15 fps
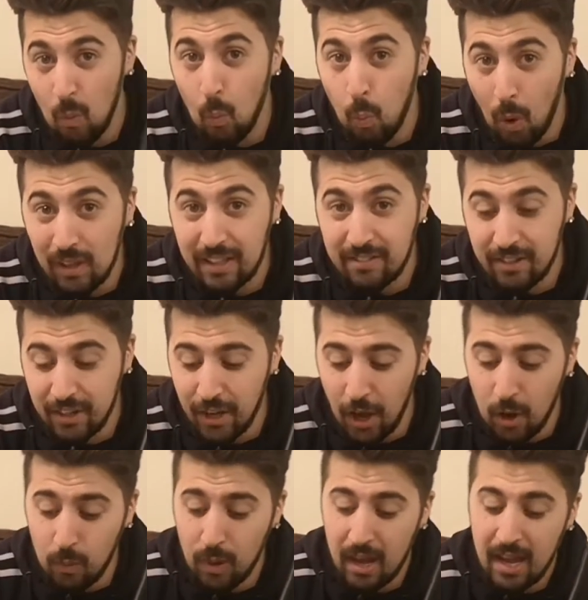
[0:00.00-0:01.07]
wallet to
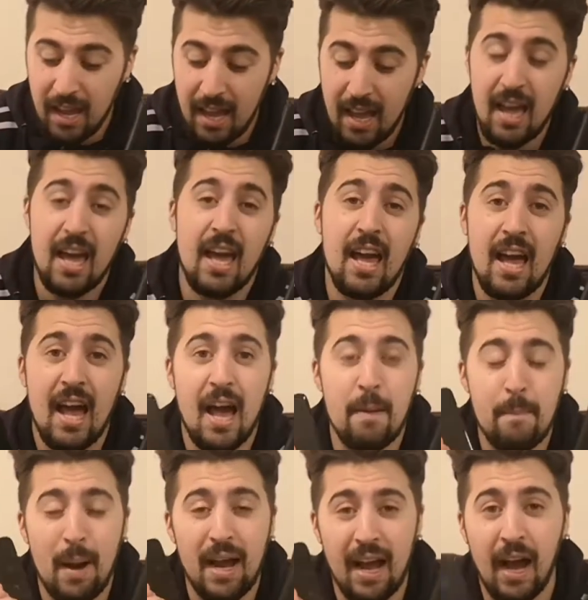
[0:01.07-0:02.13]
go.
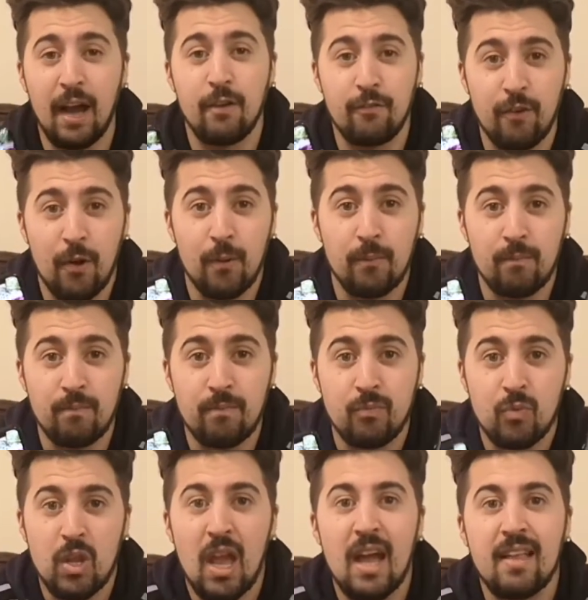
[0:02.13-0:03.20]
And my iPhone.
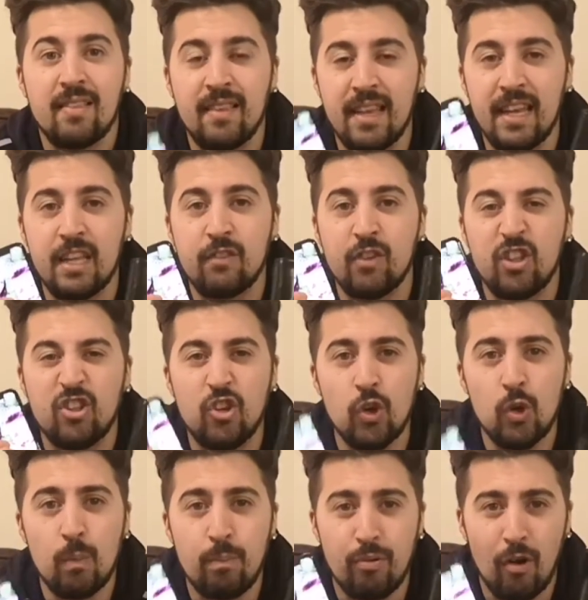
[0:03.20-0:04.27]
These are the
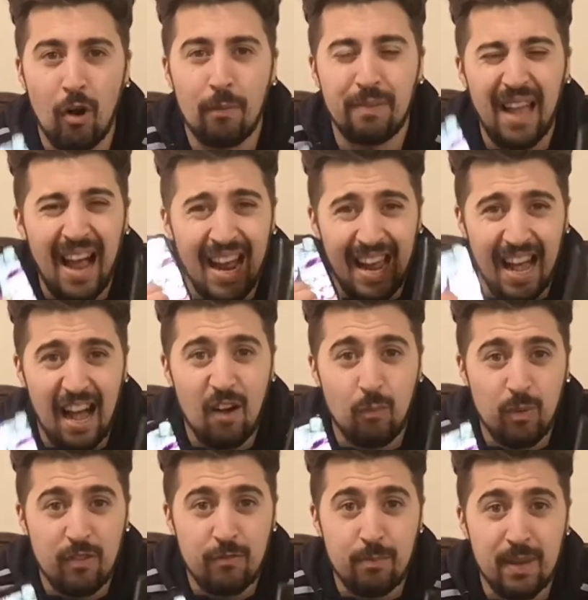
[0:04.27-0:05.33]
two props I have
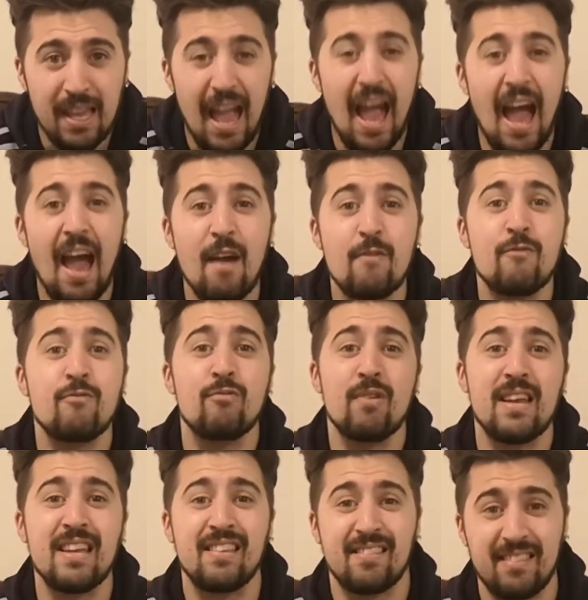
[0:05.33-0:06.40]
with me every